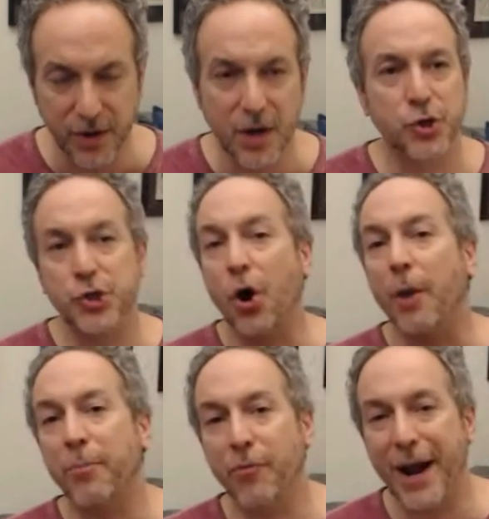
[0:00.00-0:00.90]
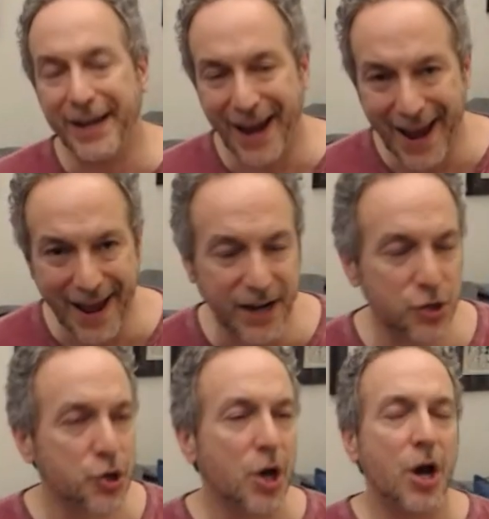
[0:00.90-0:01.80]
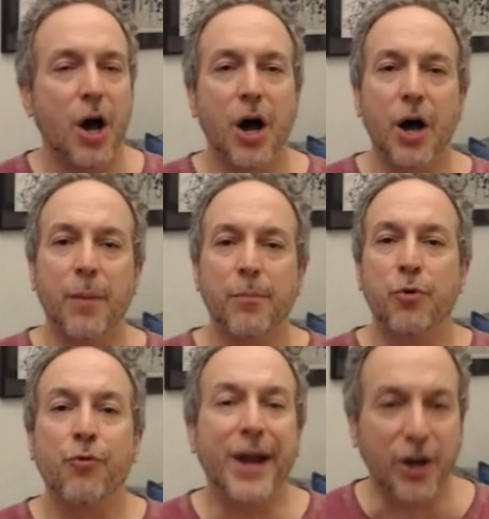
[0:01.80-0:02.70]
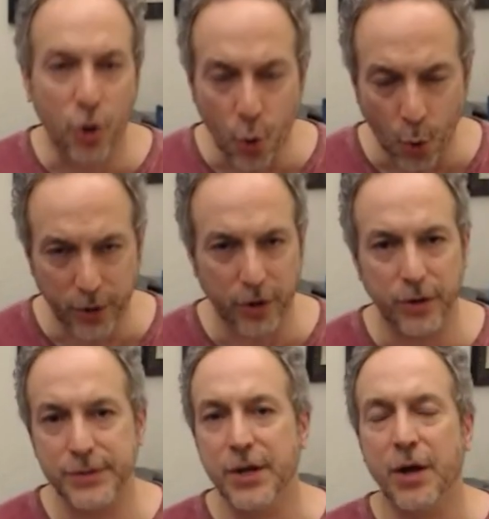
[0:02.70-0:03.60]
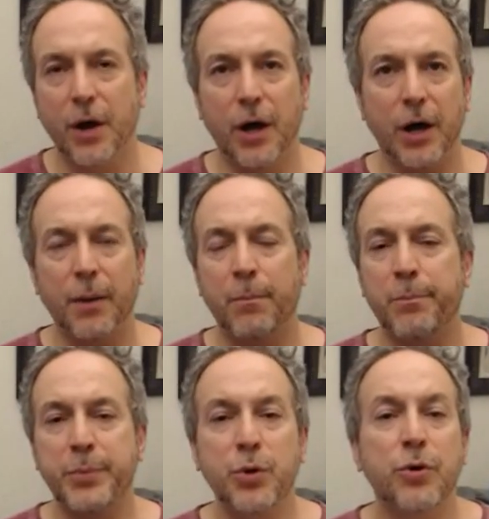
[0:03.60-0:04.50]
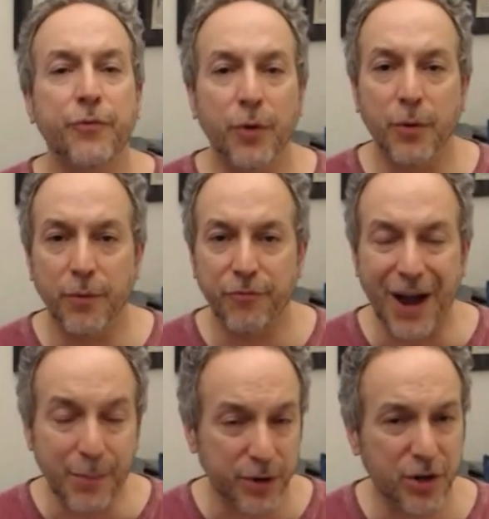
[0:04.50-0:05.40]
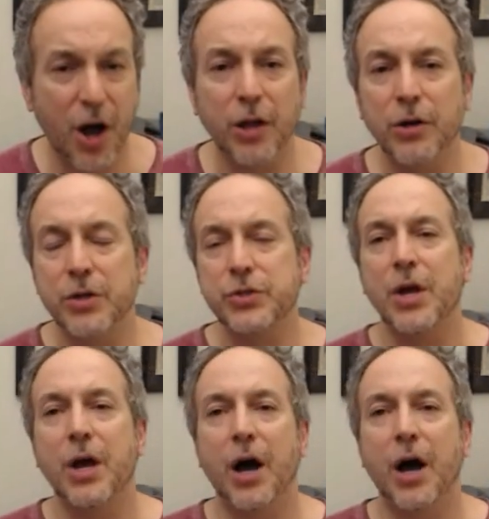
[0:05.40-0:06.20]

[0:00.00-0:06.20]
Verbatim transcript: Sharp right edge, um, great corners, uh, beautiful, vibrant colors.